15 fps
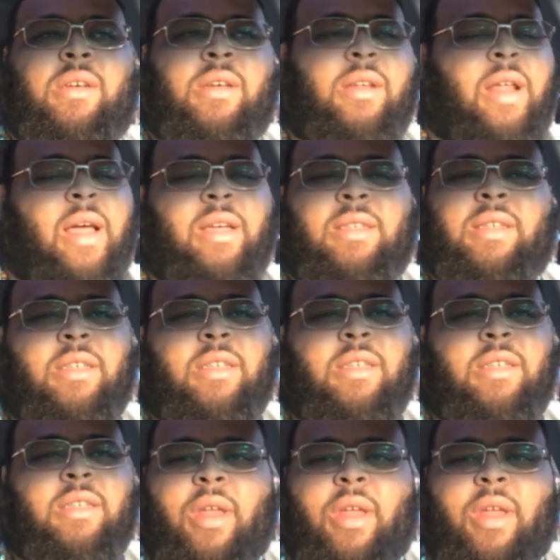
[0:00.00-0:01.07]
Like it says,
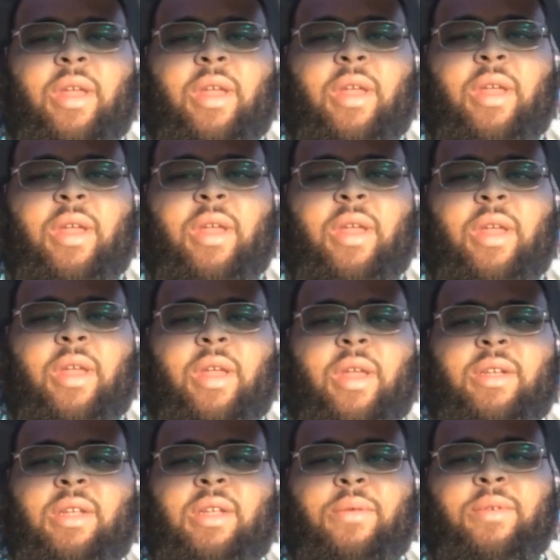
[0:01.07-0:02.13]
Esau is the border of
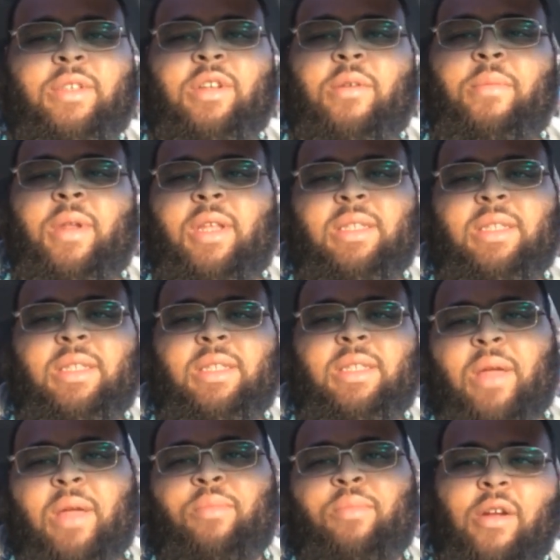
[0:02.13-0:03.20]
wickedness. There were so many things that
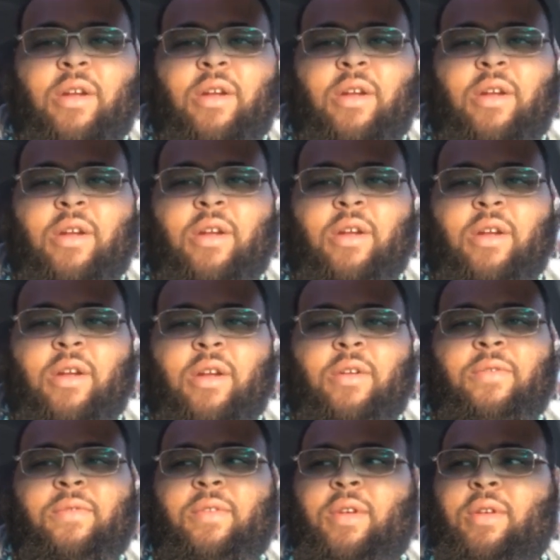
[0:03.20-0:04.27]
they brought into the earth,